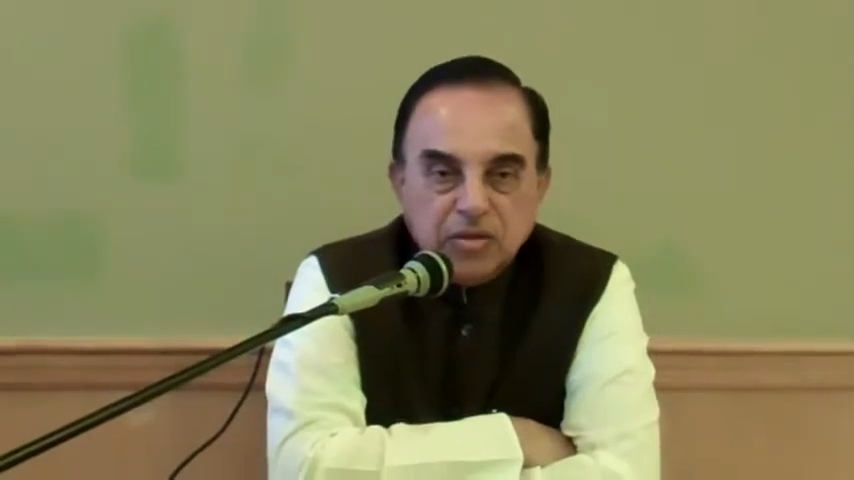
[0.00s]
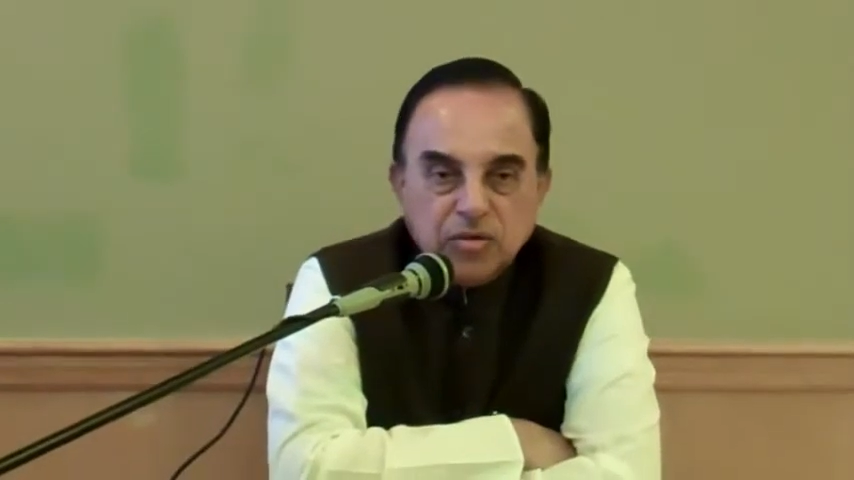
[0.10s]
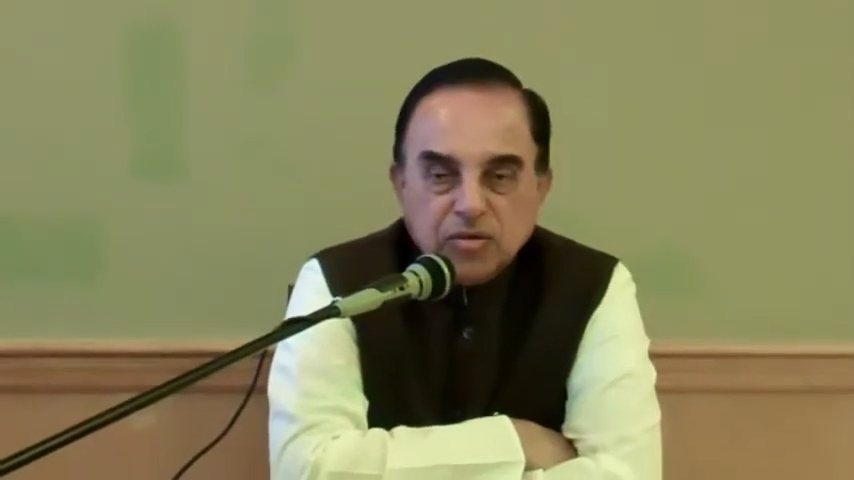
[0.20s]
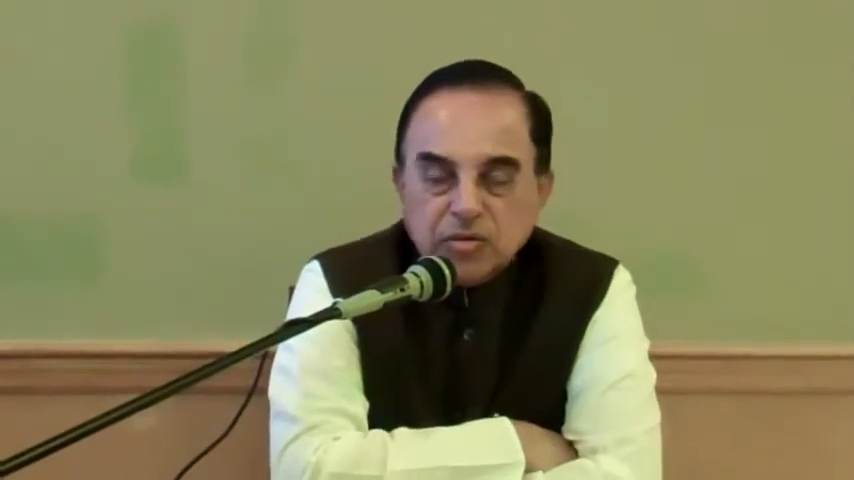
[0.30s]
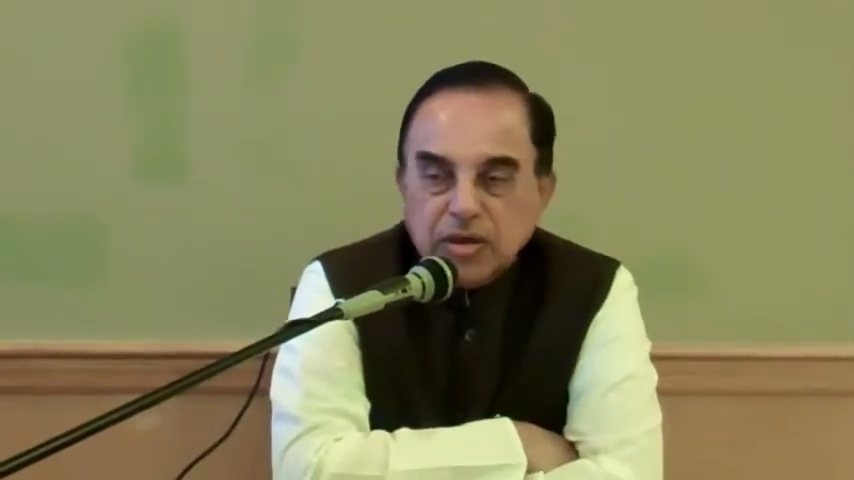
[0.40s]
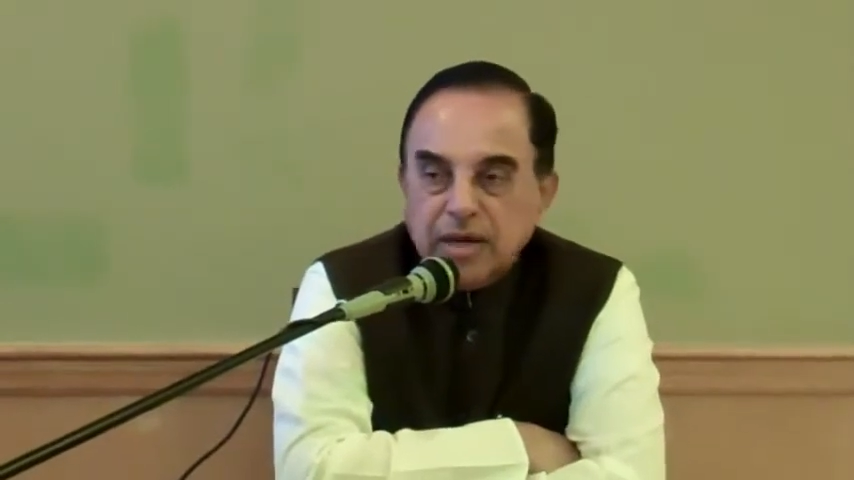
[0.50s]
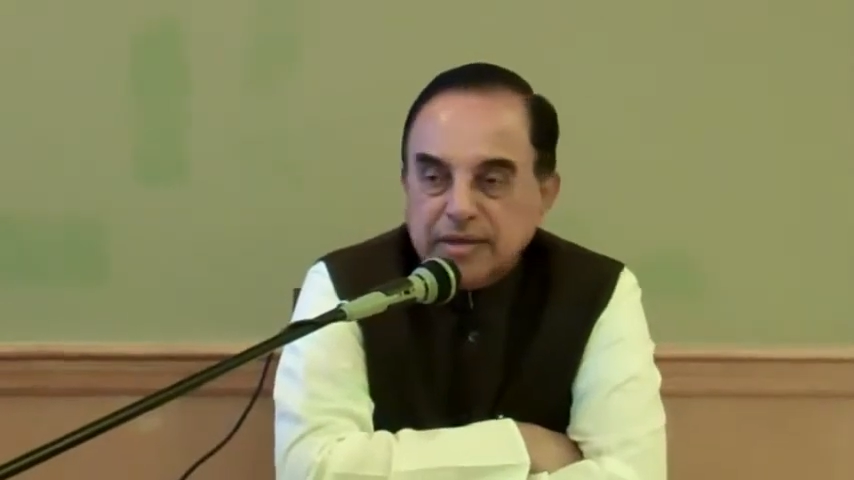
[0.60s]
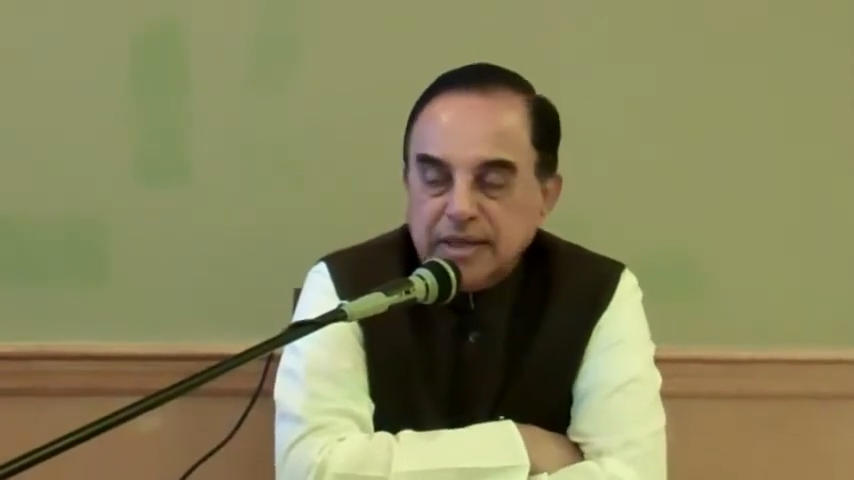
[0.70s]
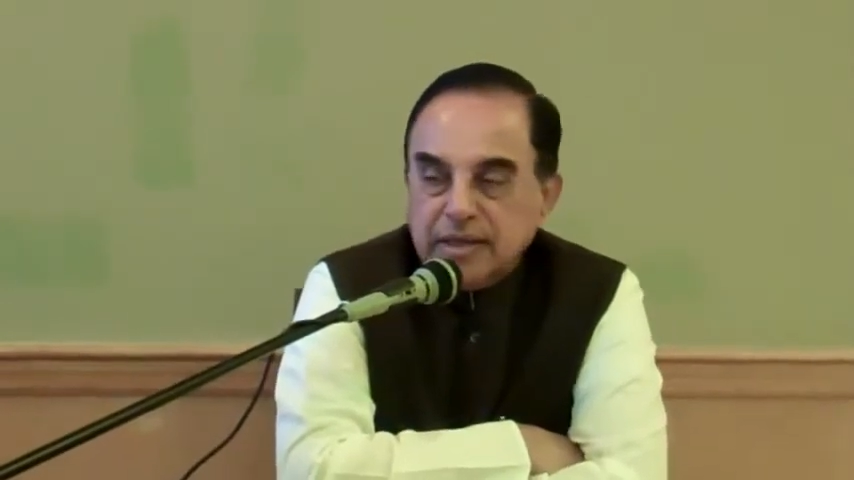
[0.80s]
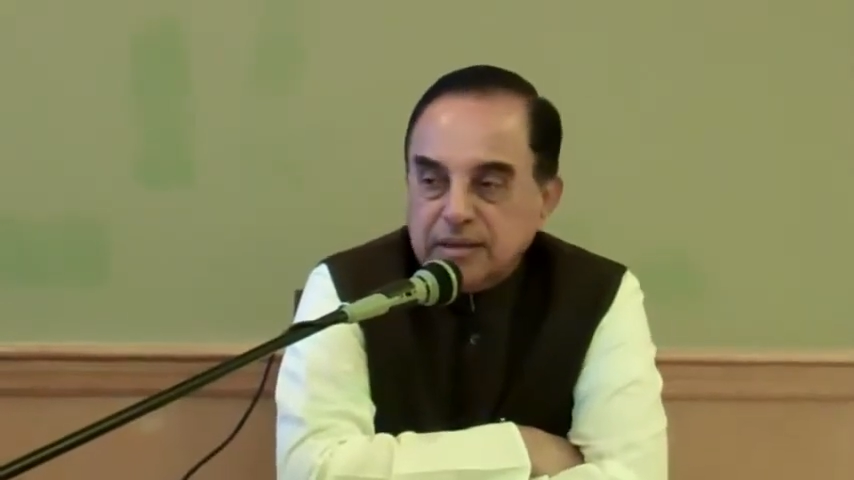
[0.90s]
those who
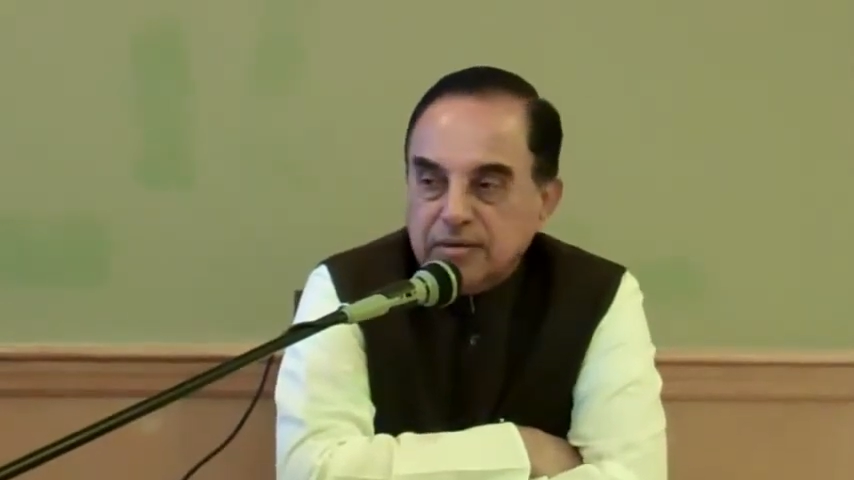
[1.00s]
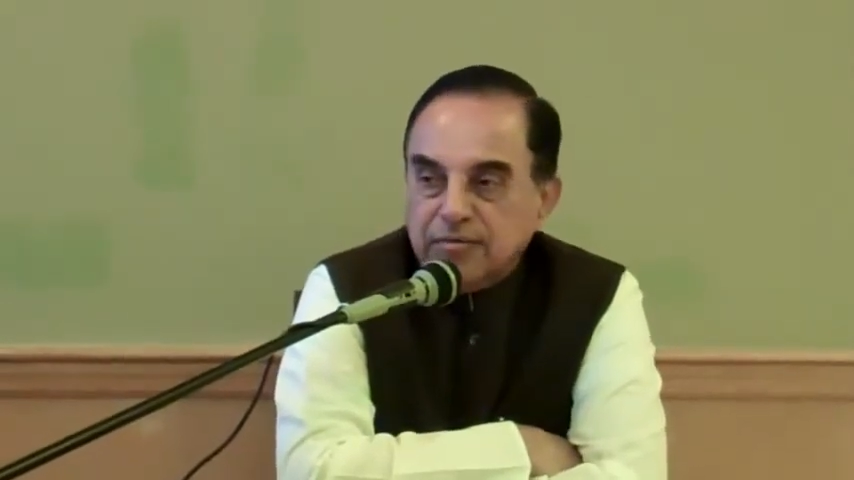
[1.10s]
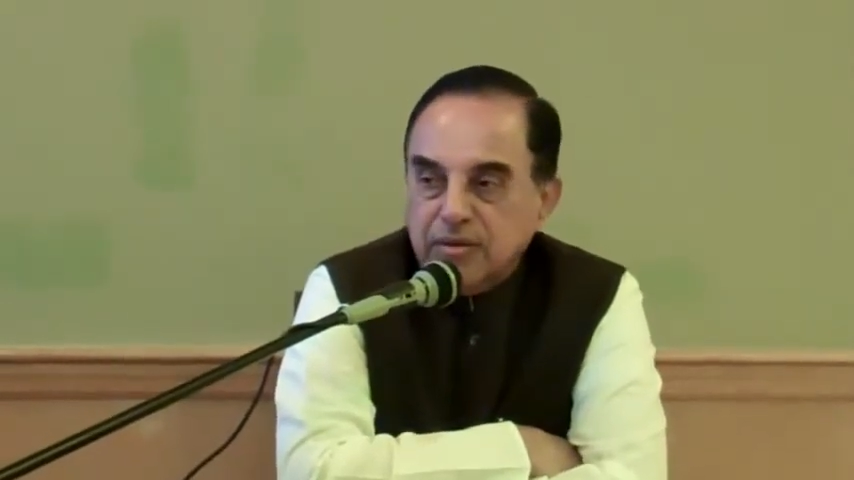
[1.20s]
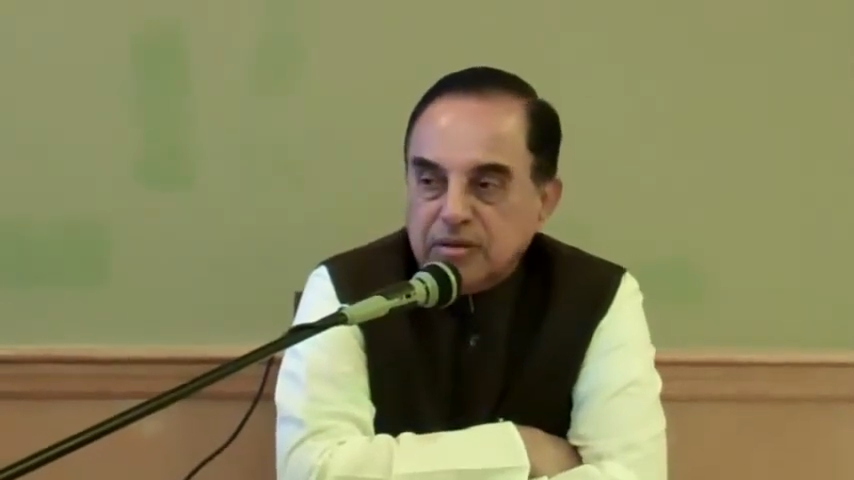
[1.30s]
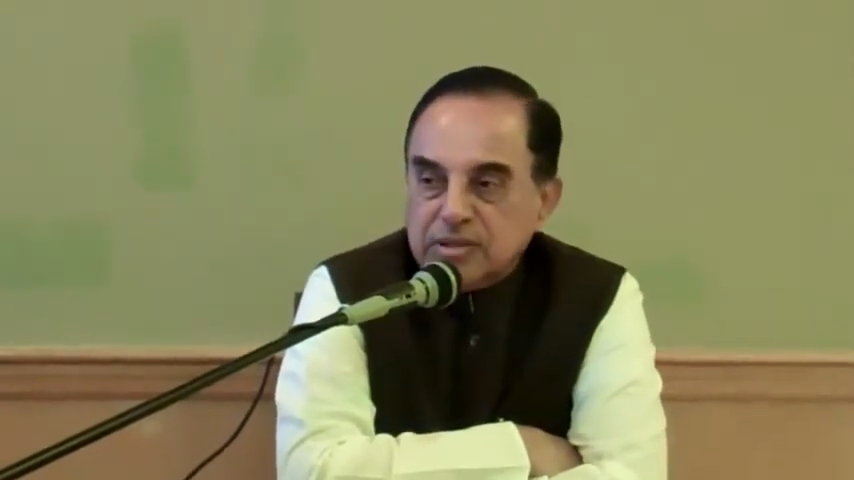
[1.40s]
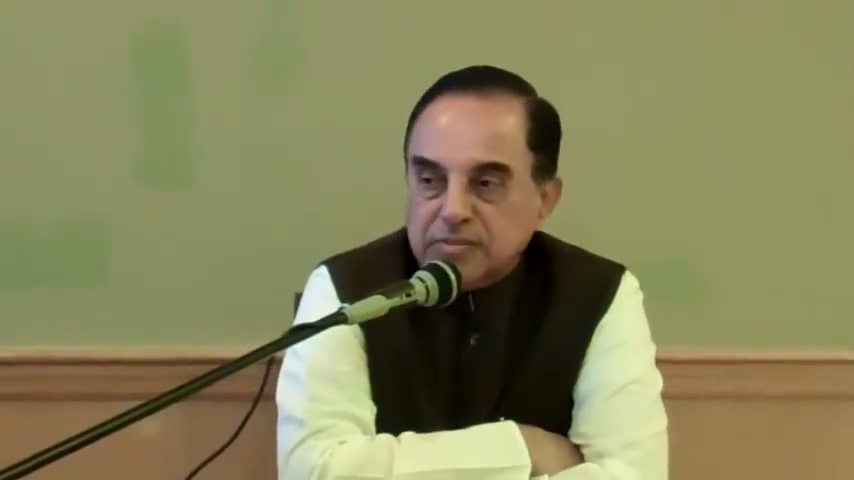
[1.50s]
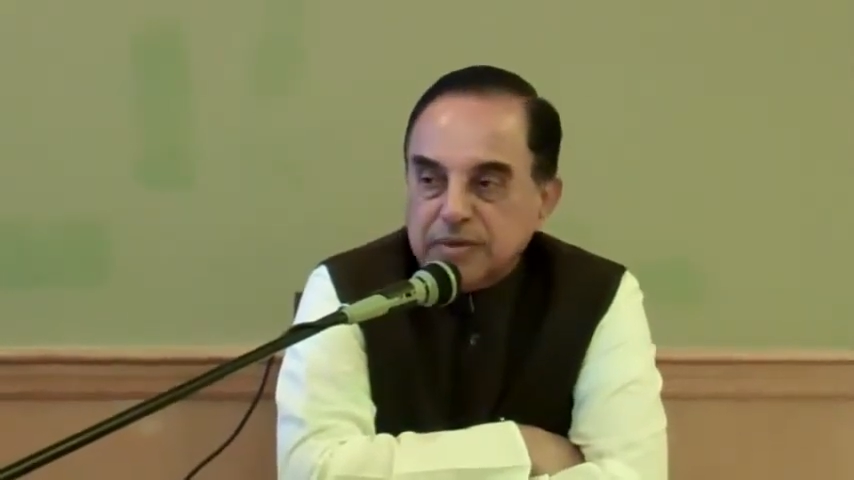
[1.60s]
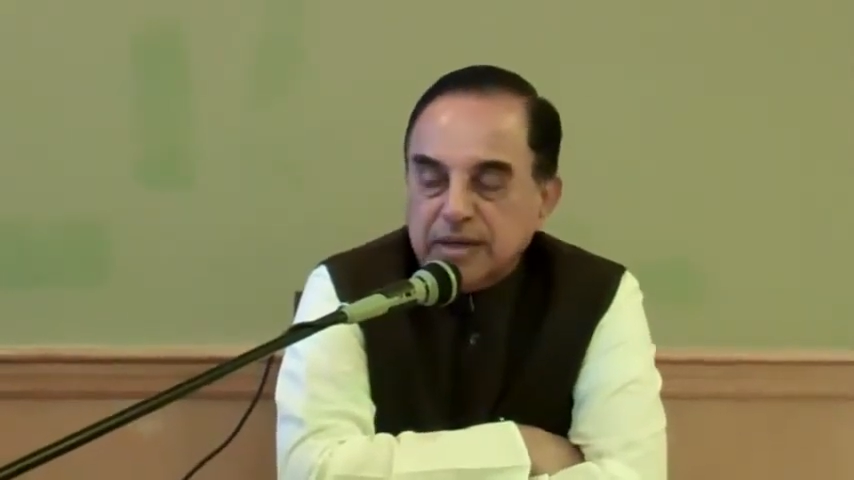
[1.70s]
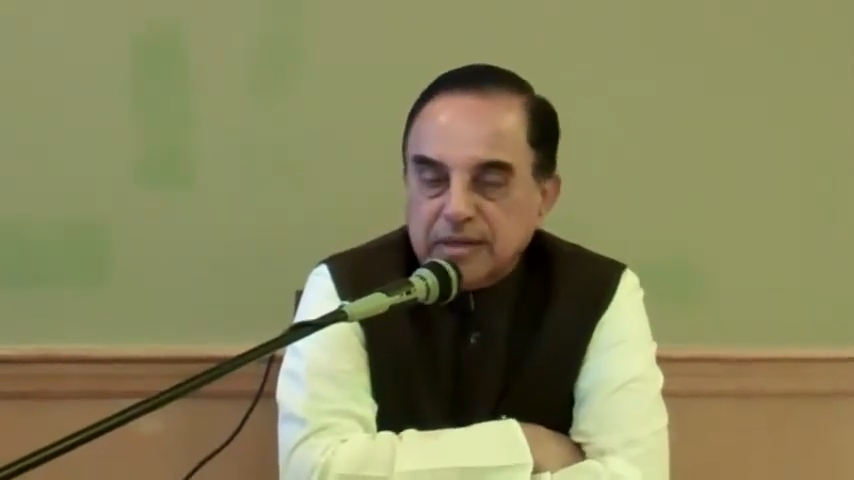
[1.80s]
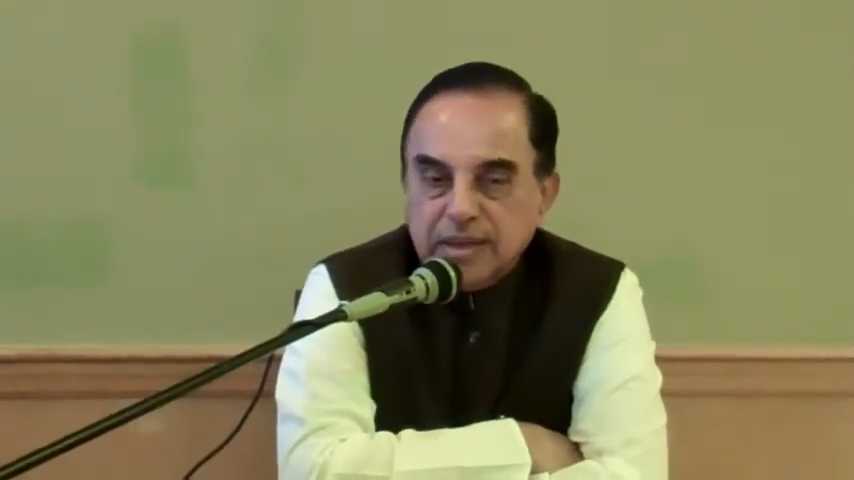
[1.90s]
can't take it in the fall and
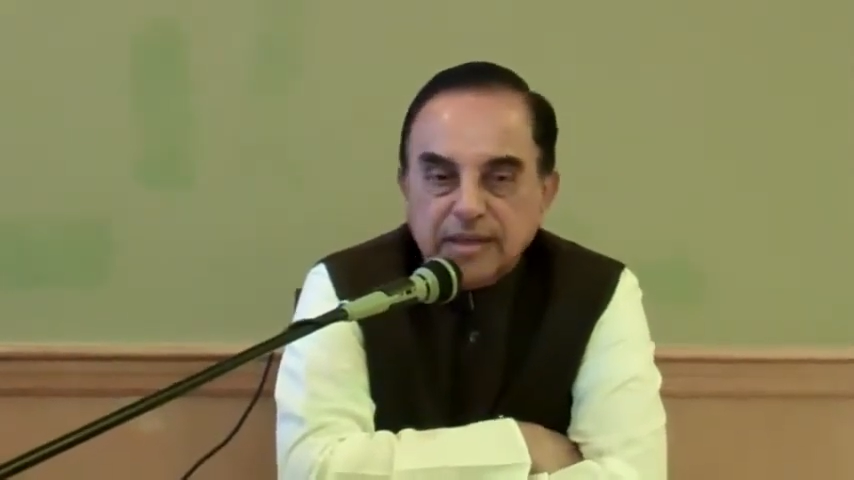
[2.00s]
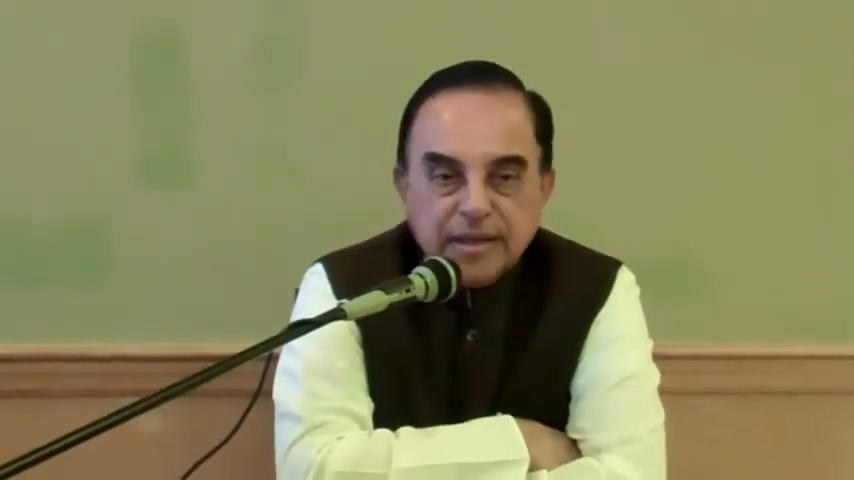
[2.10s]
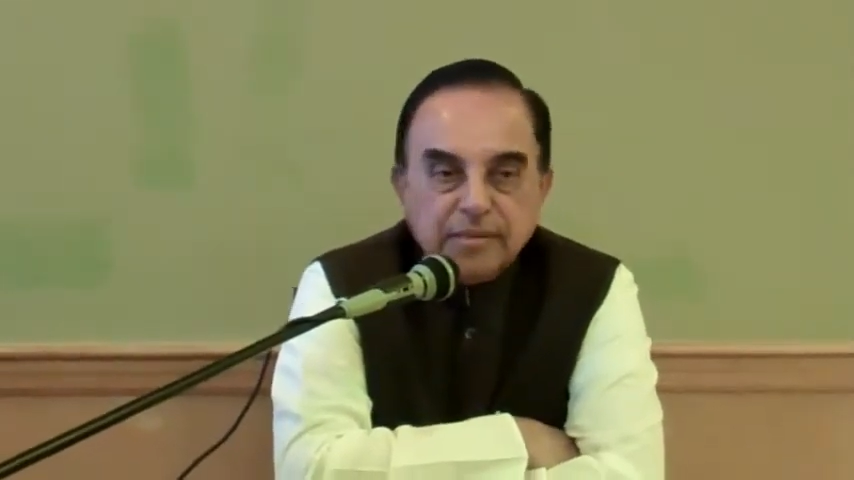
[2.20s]
spring then